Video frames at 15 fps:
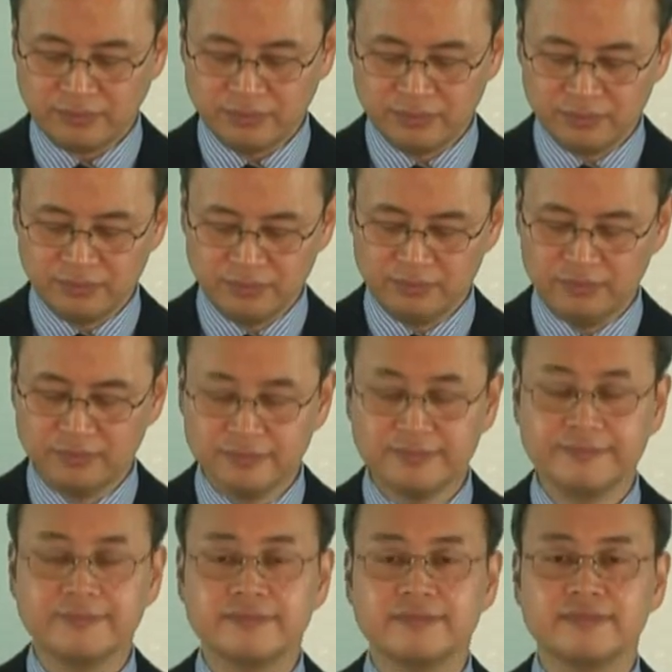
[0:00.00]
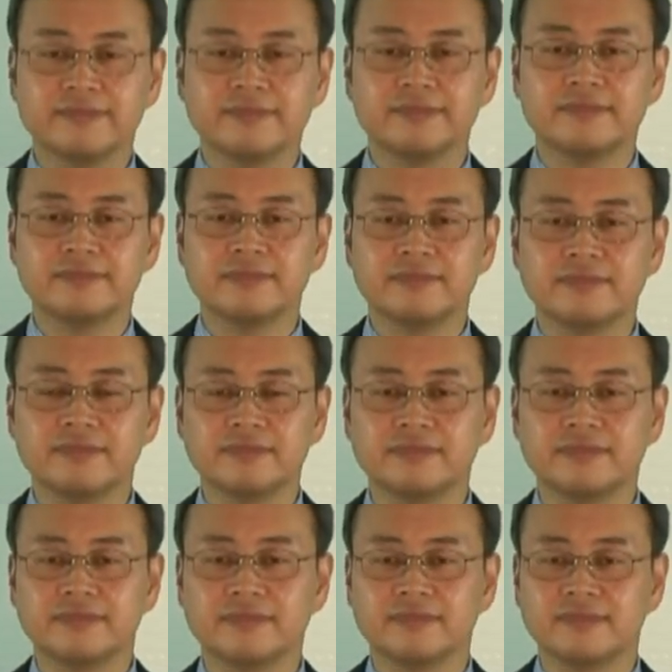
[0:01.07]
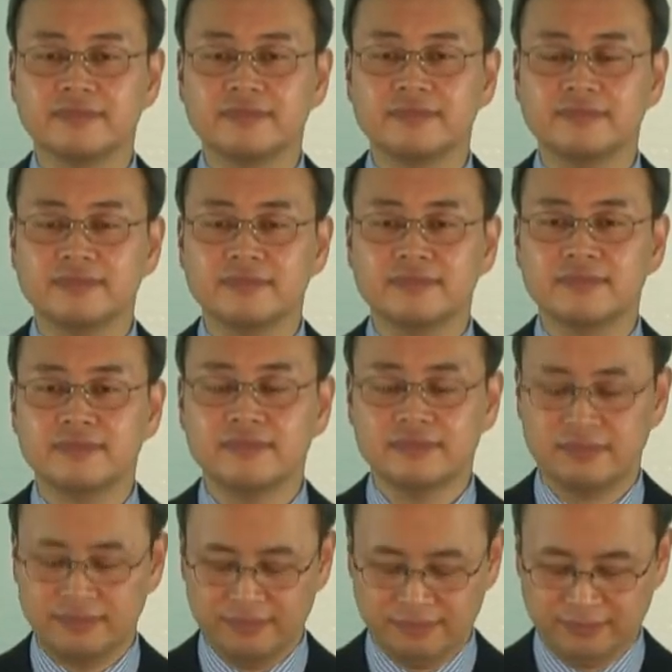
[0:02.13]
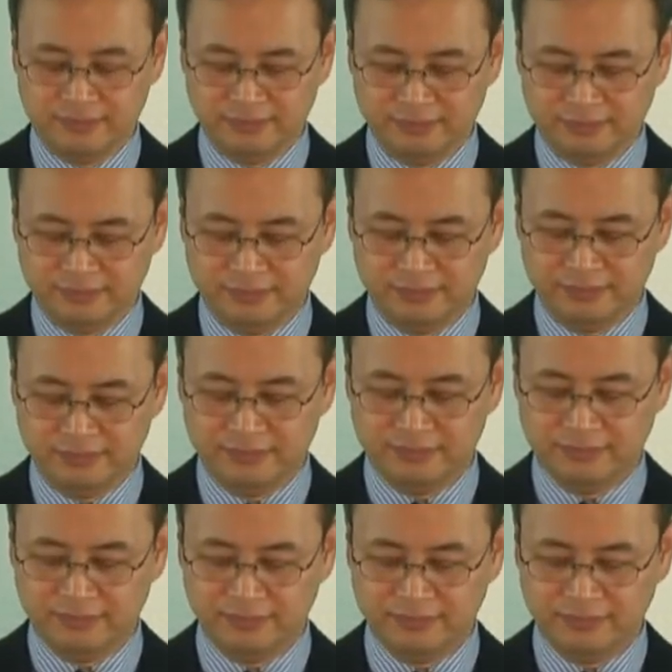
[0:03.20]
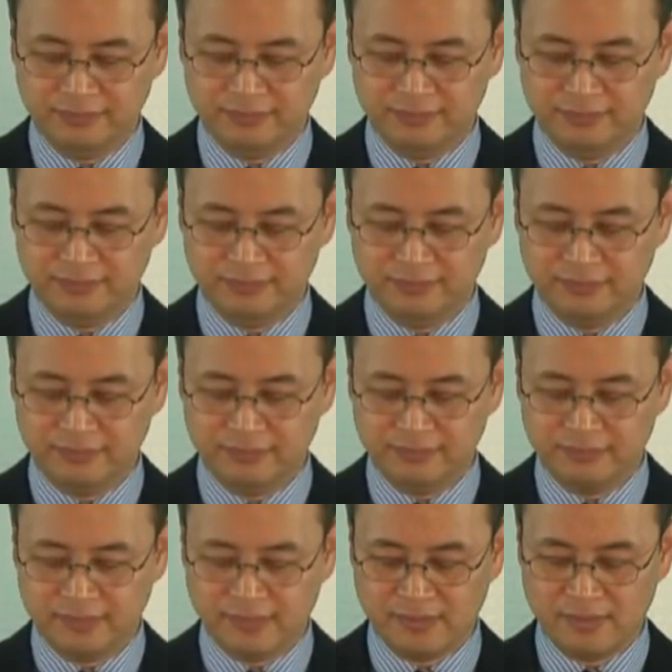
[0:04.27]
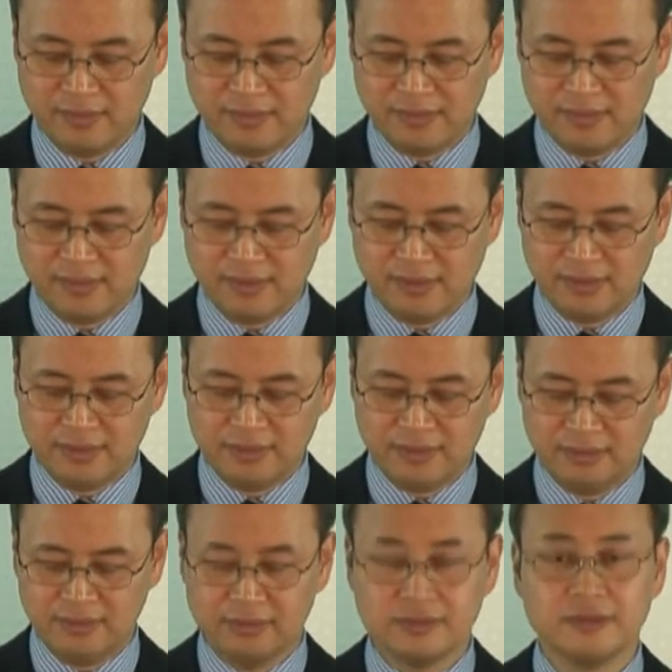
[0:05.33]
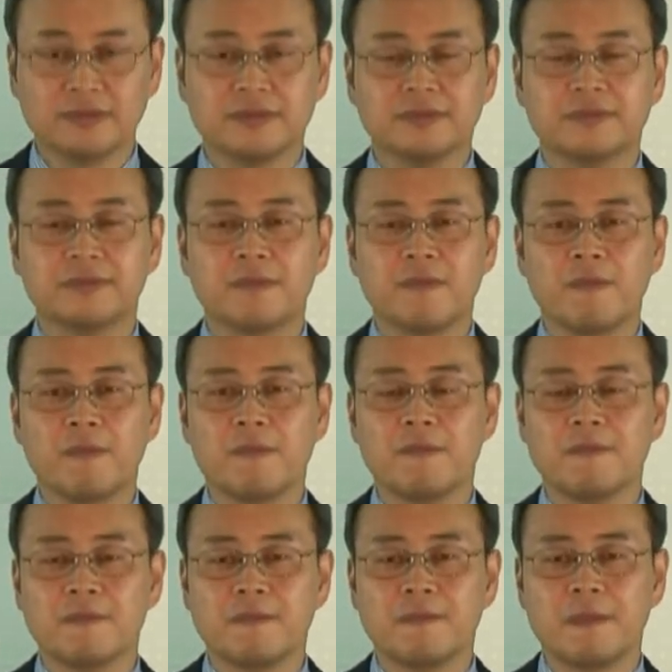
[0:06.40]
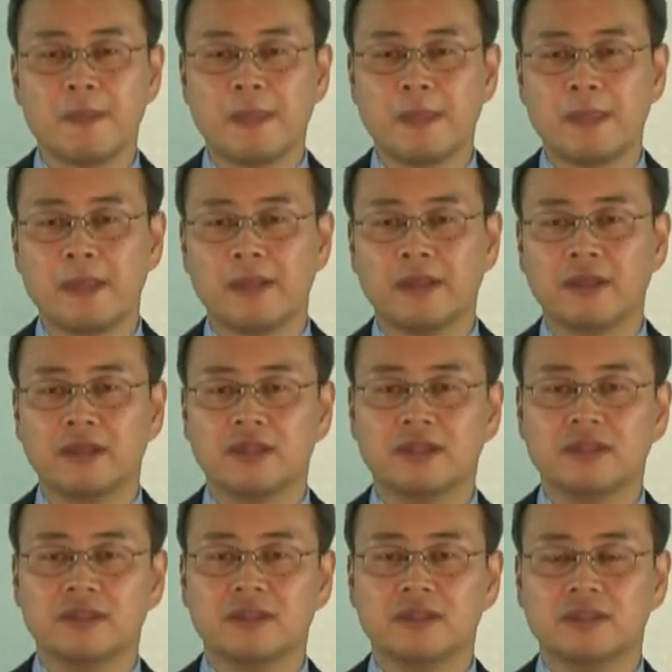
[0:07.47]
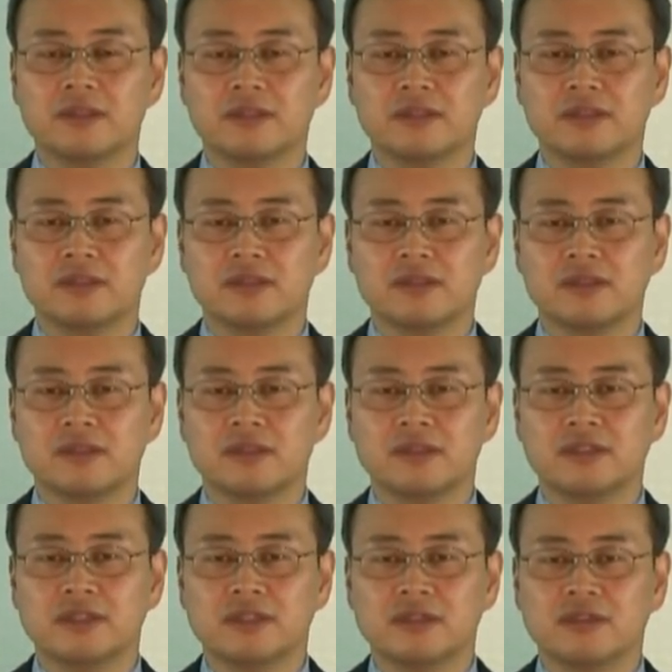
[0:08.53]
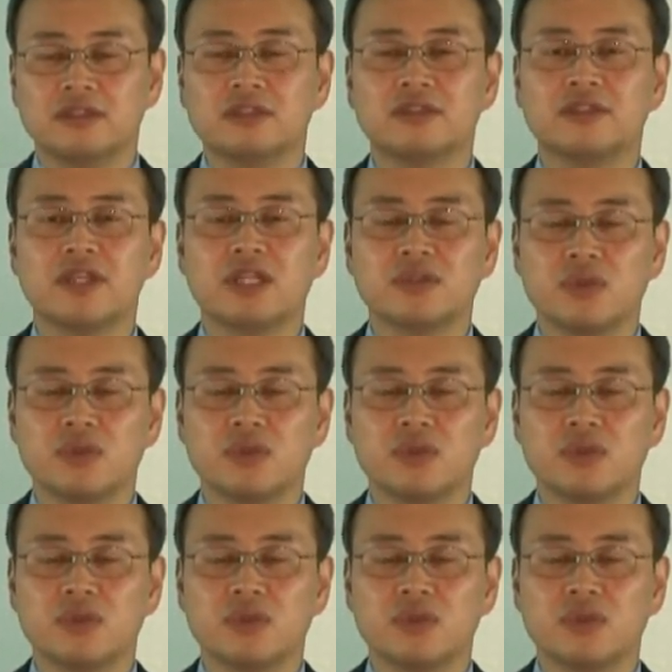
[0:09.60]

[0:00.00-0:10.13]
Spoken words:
We need to properly learn the gospel and be certain about what we know.